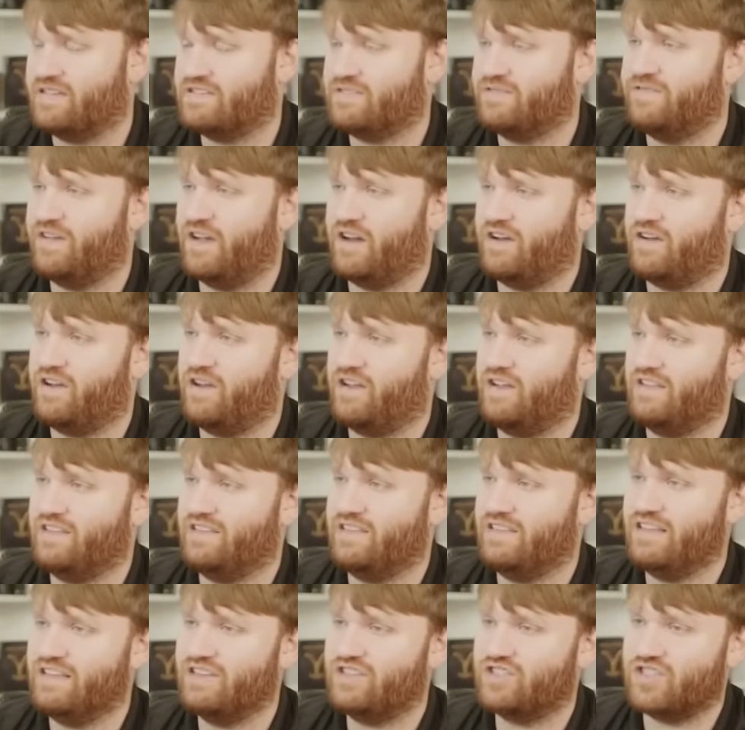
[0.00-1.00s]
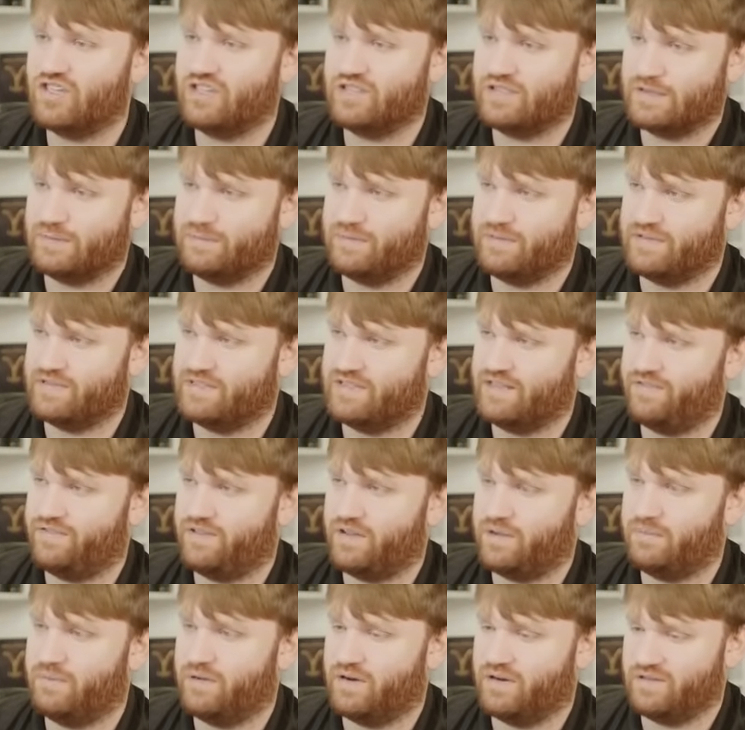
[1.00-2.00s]
It's very niche and
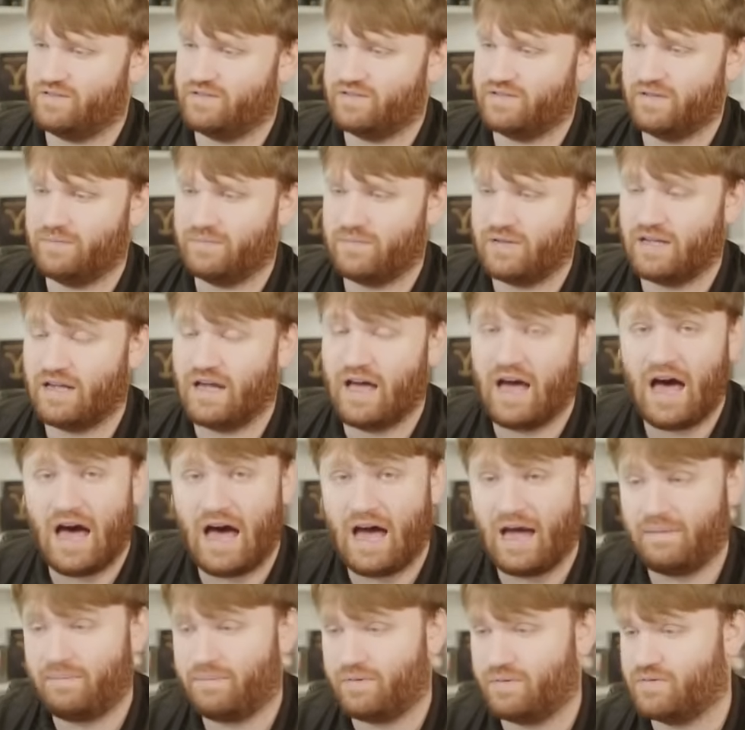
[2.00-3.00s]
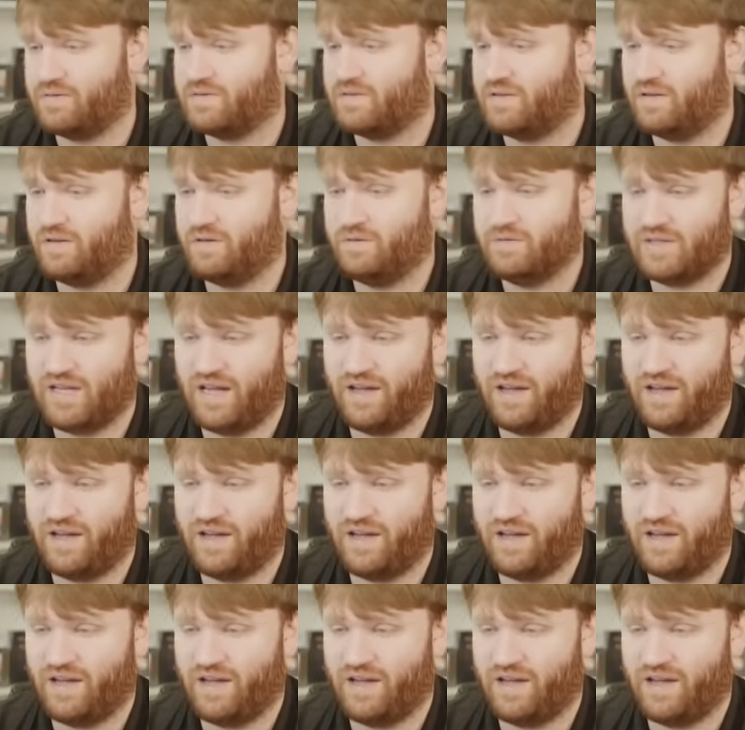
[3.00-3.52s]
specific, but it's something I personally use